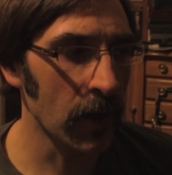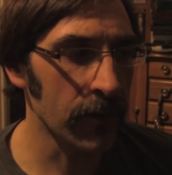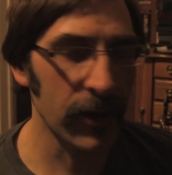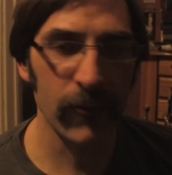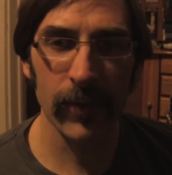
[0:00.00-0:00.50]

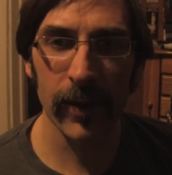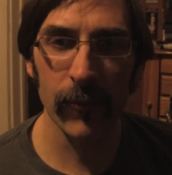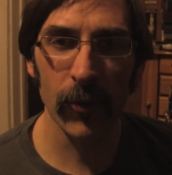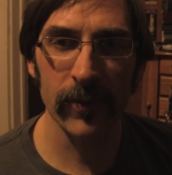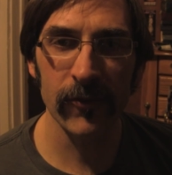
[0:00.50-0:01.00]
next one I'm
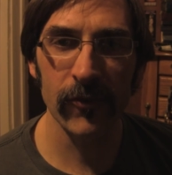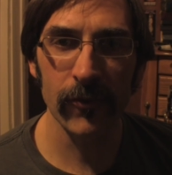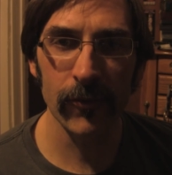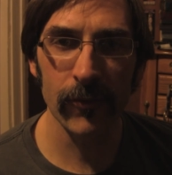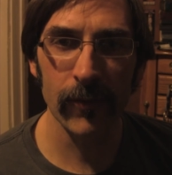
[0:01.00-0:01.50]
going to
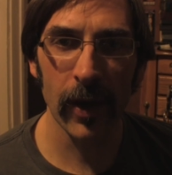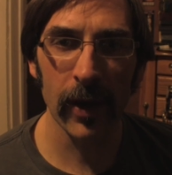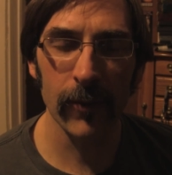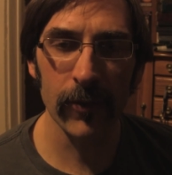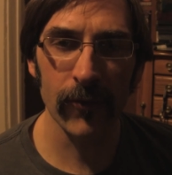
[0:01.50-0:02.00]
do,
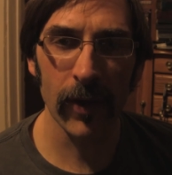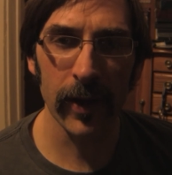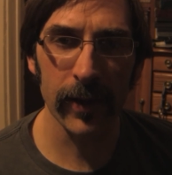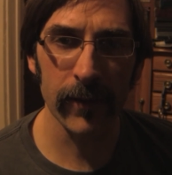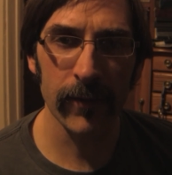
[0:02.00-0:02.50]
I will try
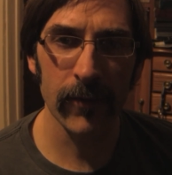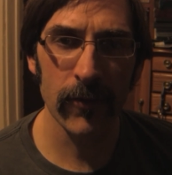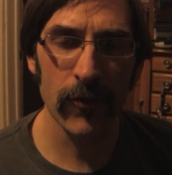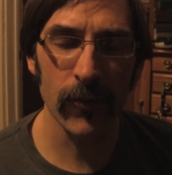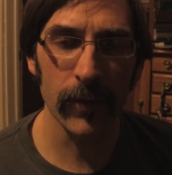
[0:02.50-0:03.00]
and
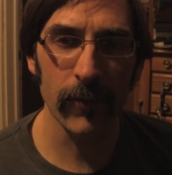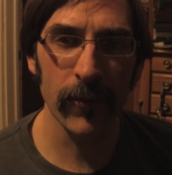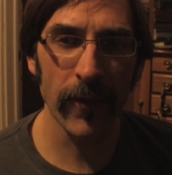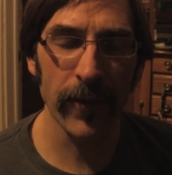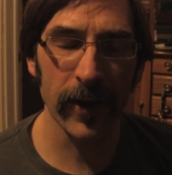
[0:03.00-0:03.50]
shoot
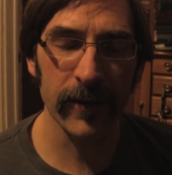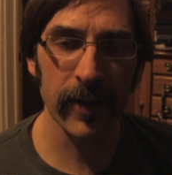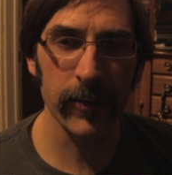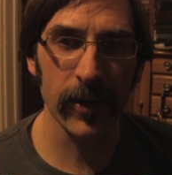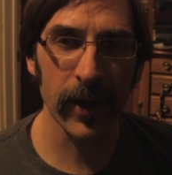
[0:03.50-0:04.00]
within the next
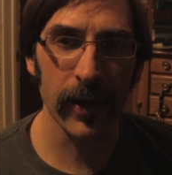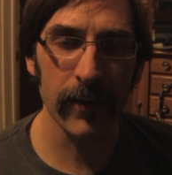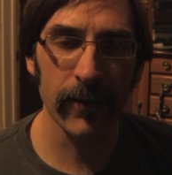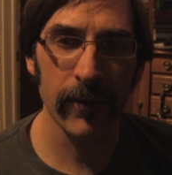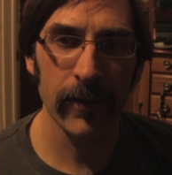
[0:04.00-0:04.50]
couple of
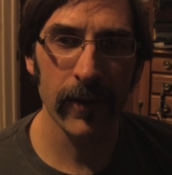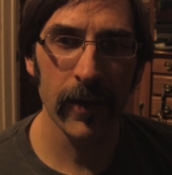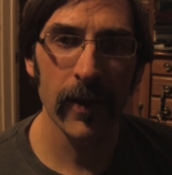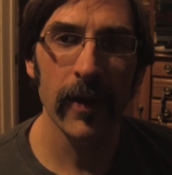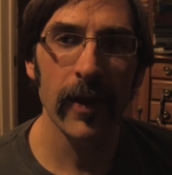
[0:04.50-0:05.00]
days.
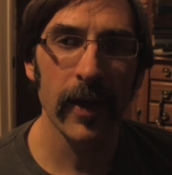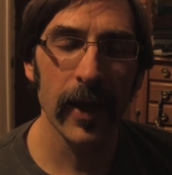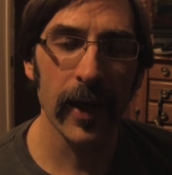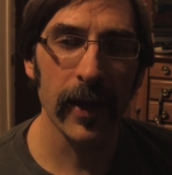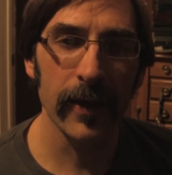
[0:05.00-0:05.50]

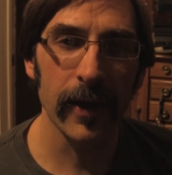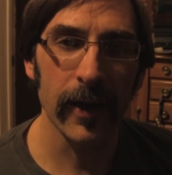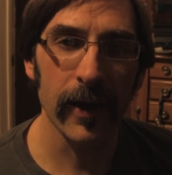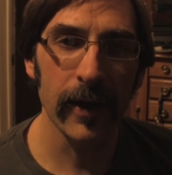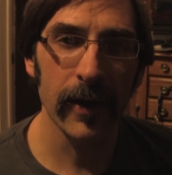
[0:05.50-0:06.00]
And
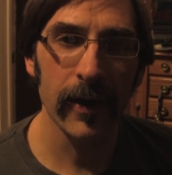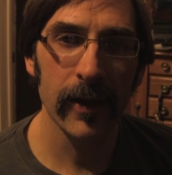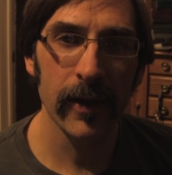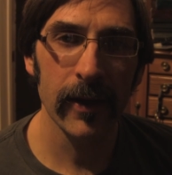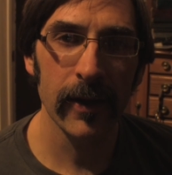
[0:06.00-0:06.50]
I'm
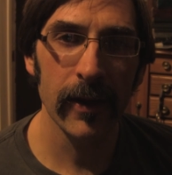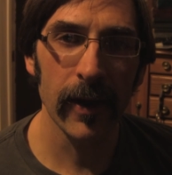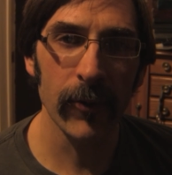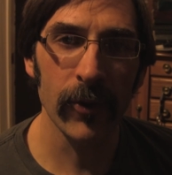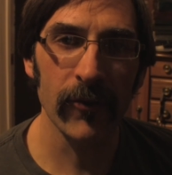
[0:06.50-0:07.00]

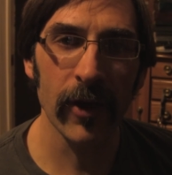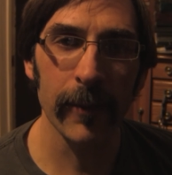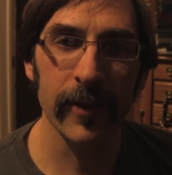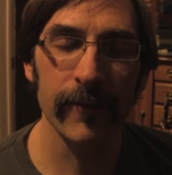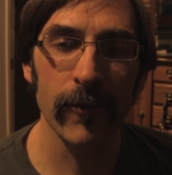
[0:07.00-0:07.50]
going to talk
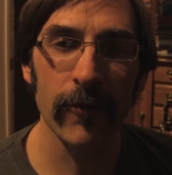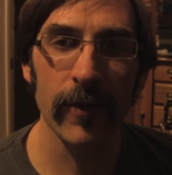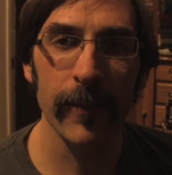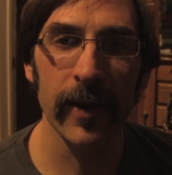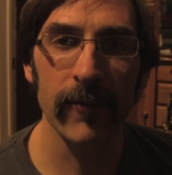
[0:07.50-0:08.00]
about the first
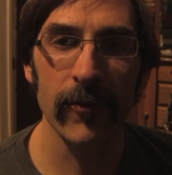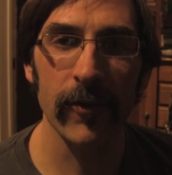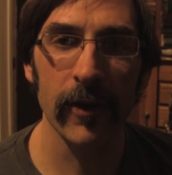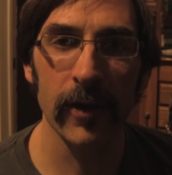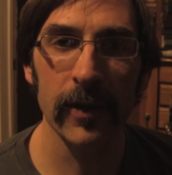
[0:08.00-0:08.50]
time I ever
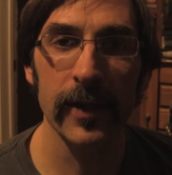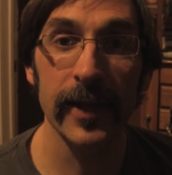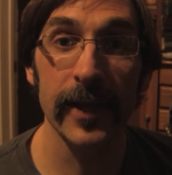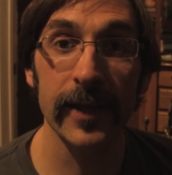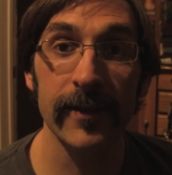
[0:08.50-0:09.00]
saw
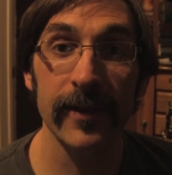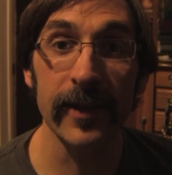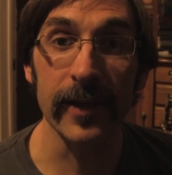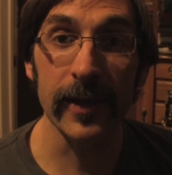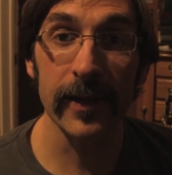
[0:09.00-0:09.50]

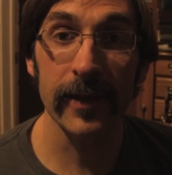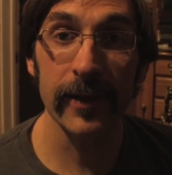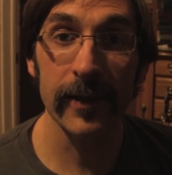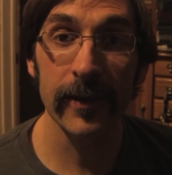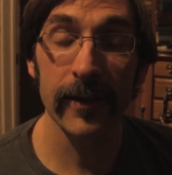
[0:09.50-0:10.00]
E.T.
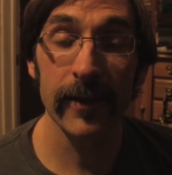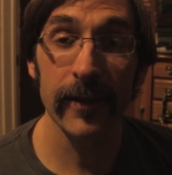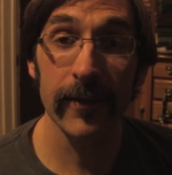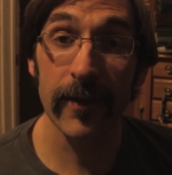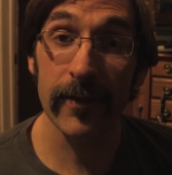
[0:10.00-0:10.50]

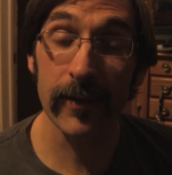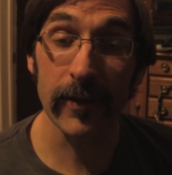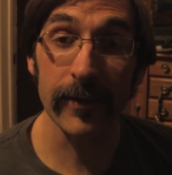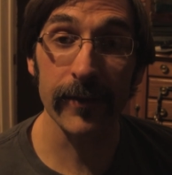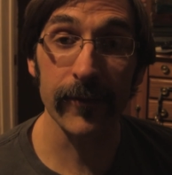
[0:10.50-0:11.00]
So that's a
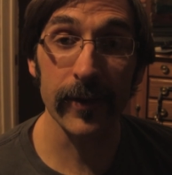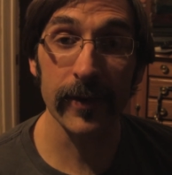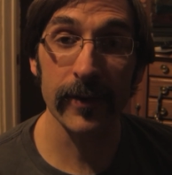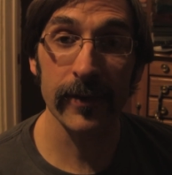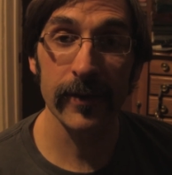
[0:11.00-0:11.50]
little different.
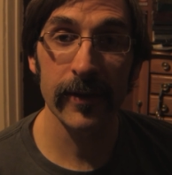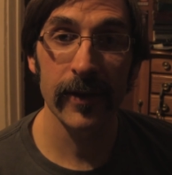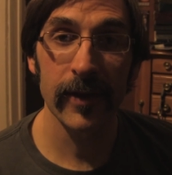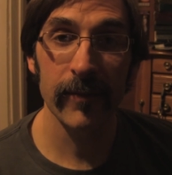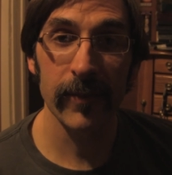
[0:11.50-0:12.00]

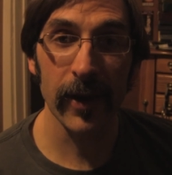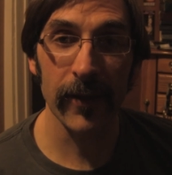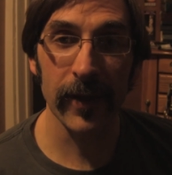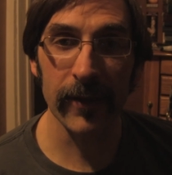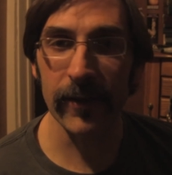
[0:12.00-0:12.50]
But I
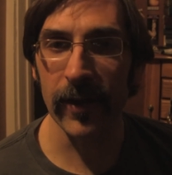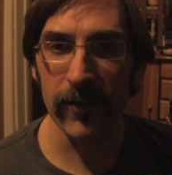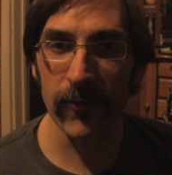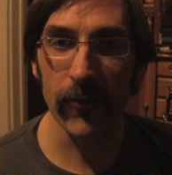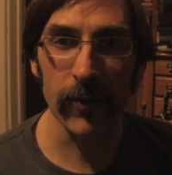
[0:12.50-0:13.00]
think it's a
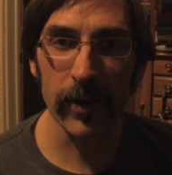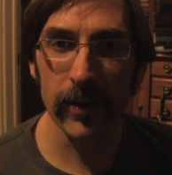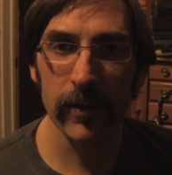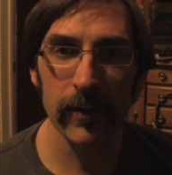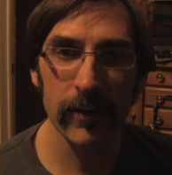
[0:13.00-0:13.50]
nice story.
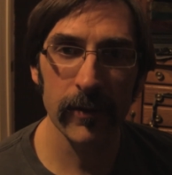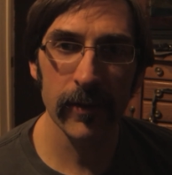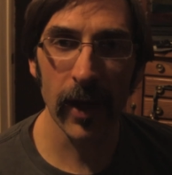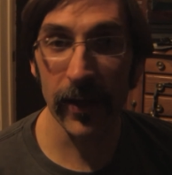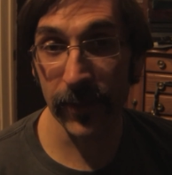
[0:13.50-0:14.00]

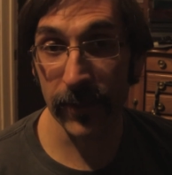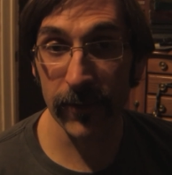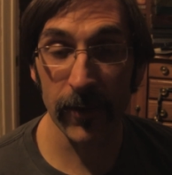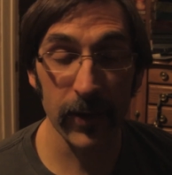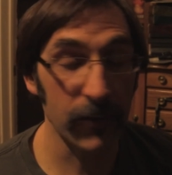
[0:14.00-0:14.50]
I think
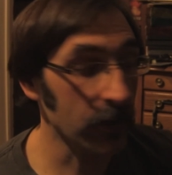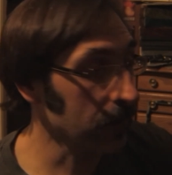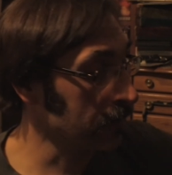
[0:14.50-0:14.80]
so, anyway.